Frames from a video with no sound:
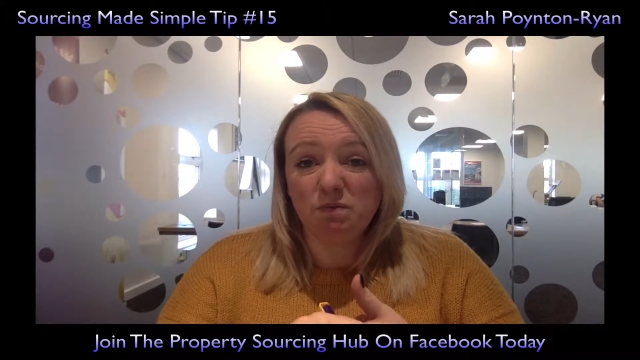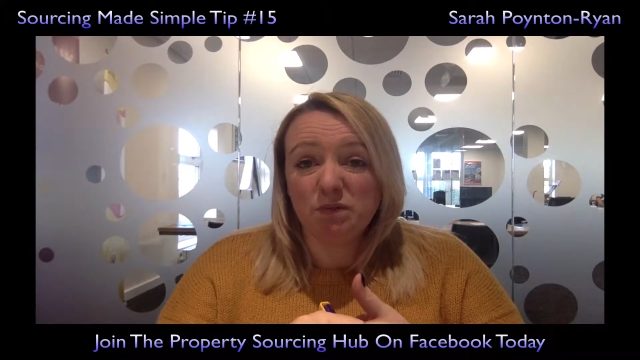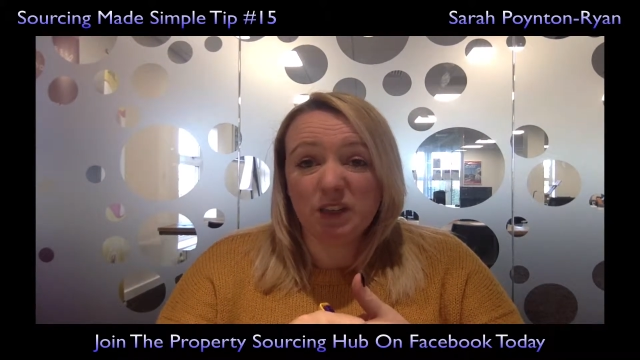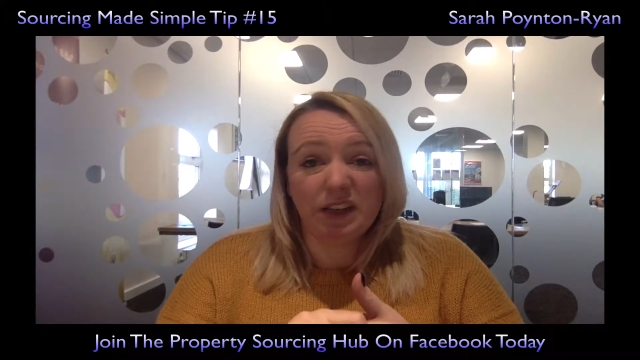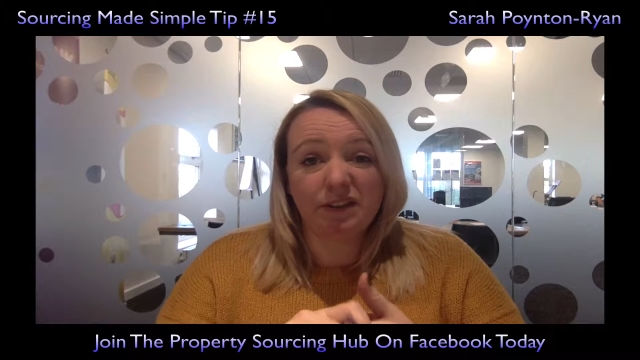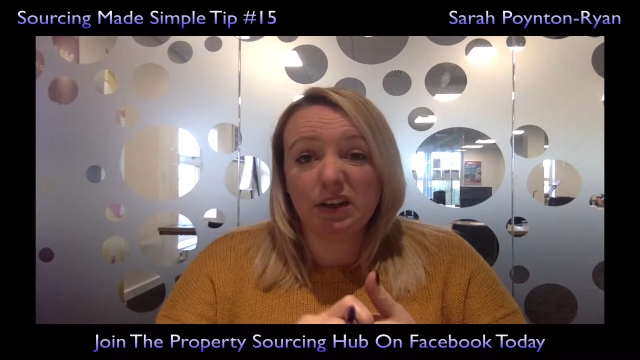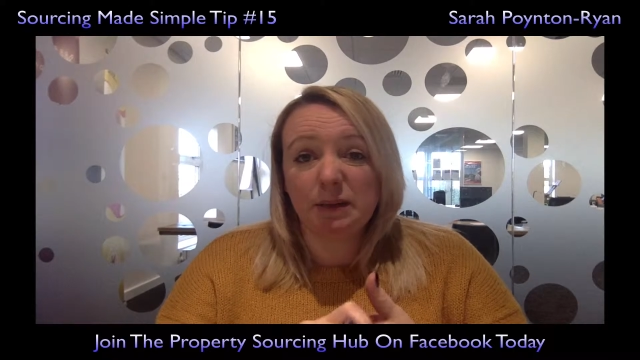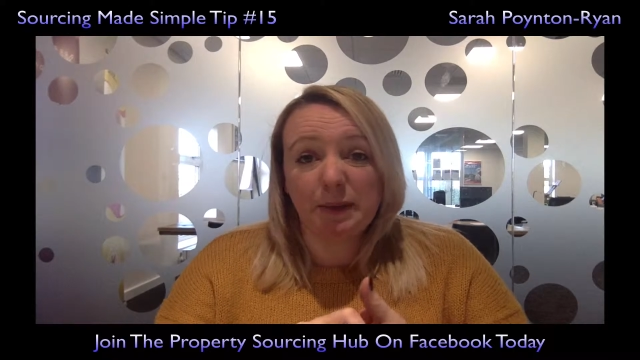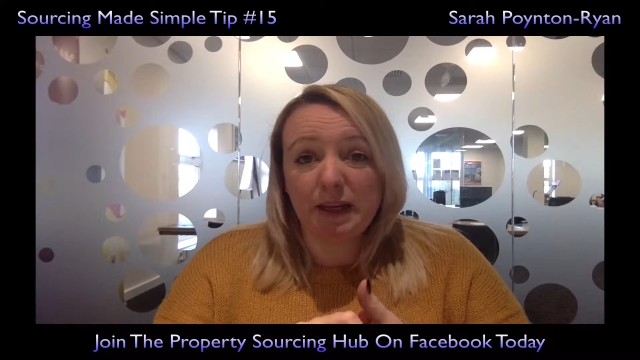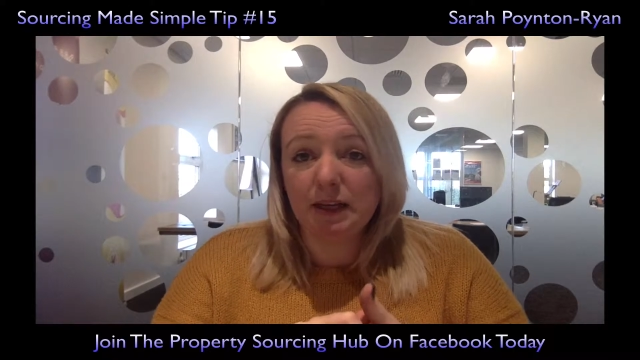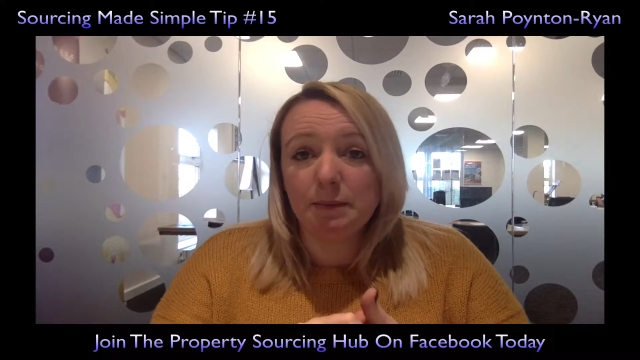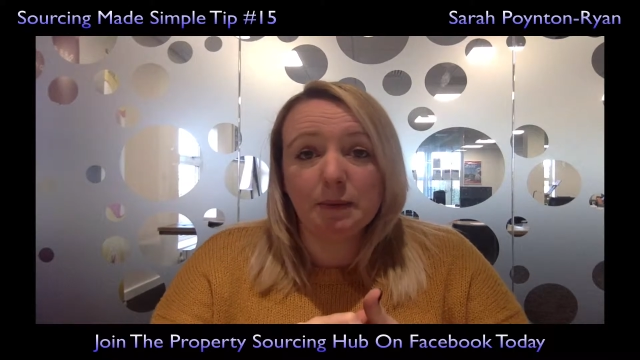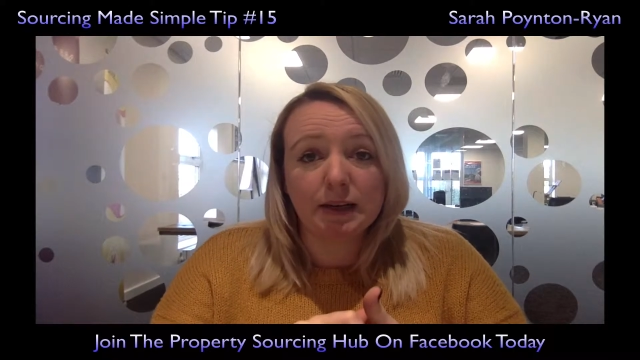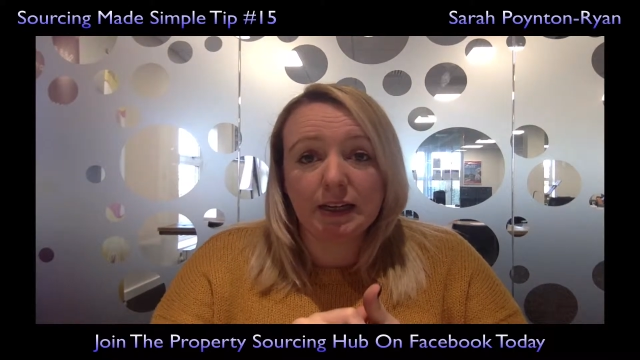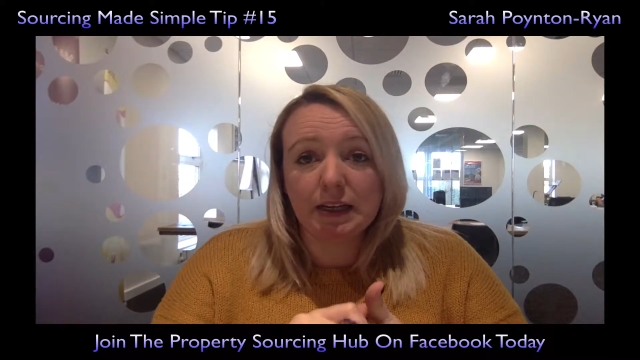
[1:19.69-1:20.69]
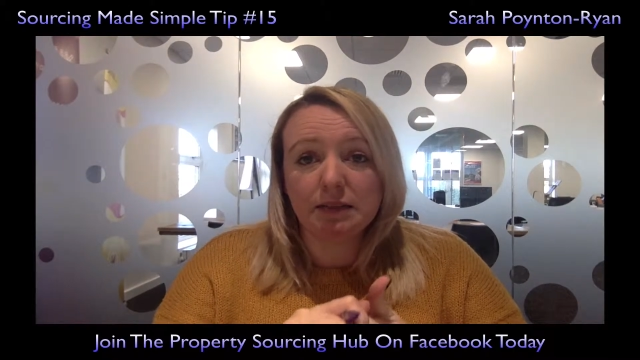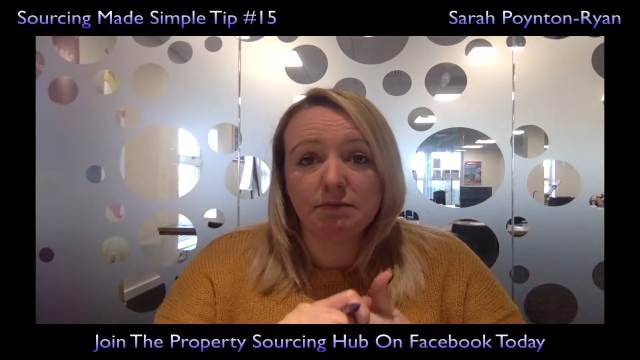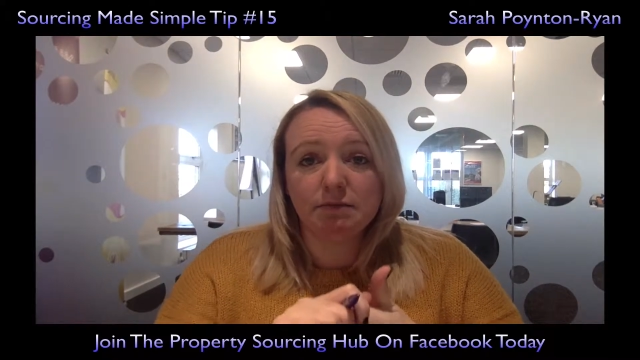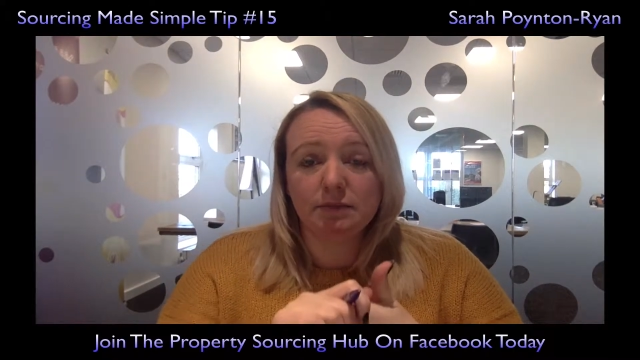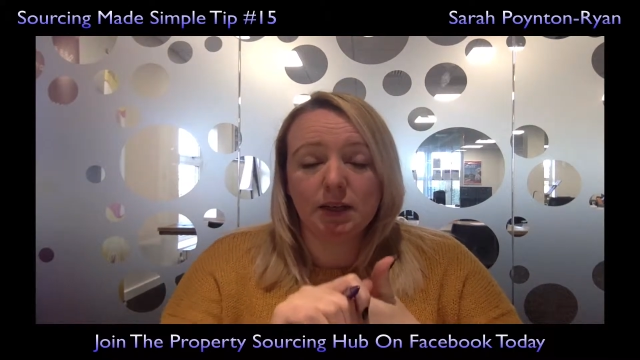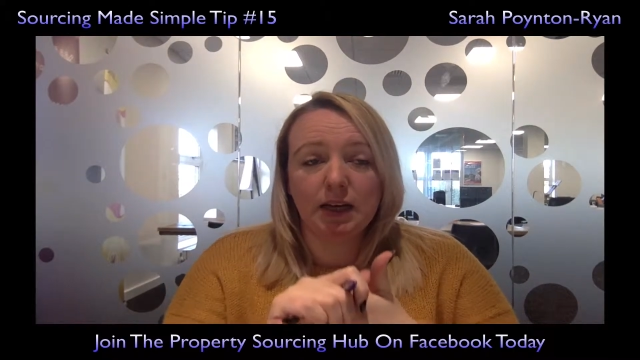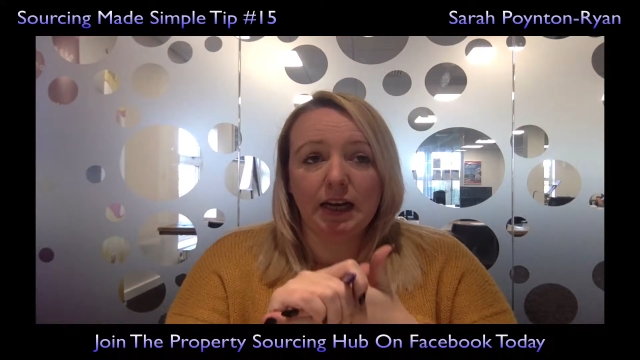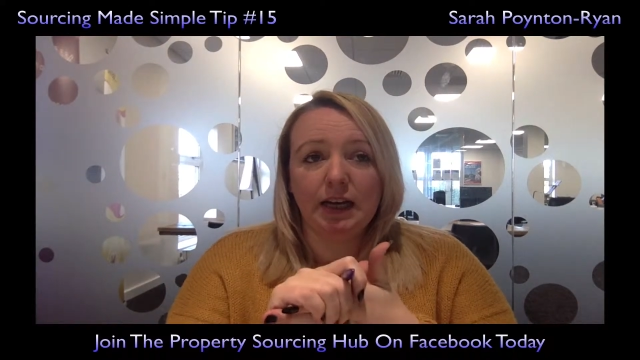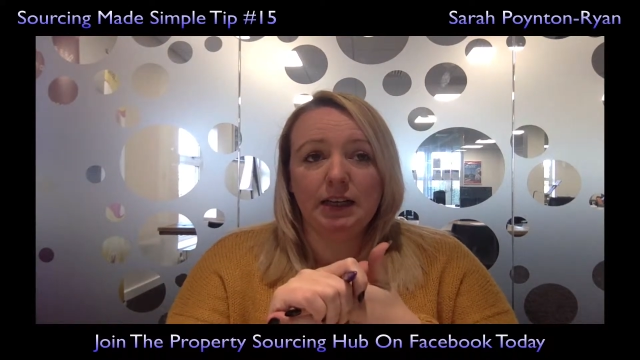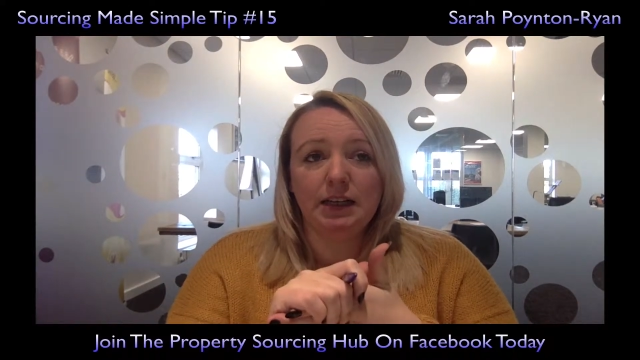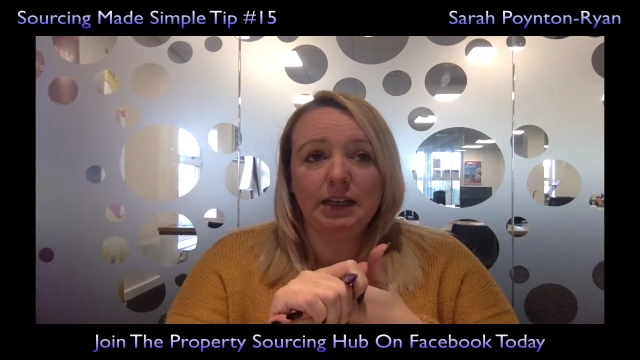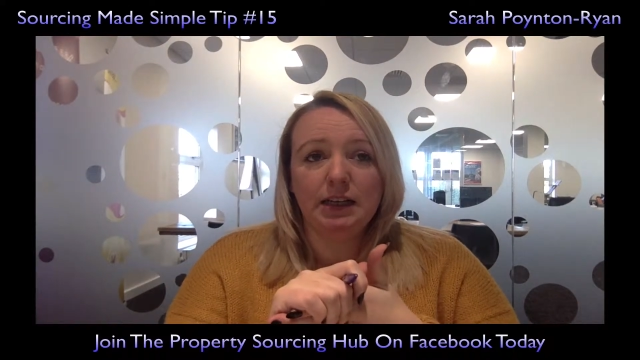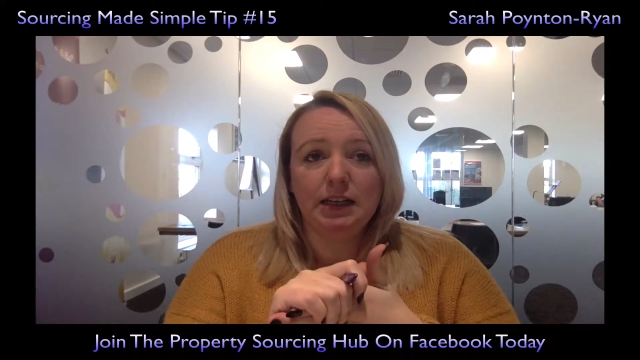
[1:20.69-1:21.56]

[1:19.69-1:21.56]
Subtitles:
you're never going to make any money, okay?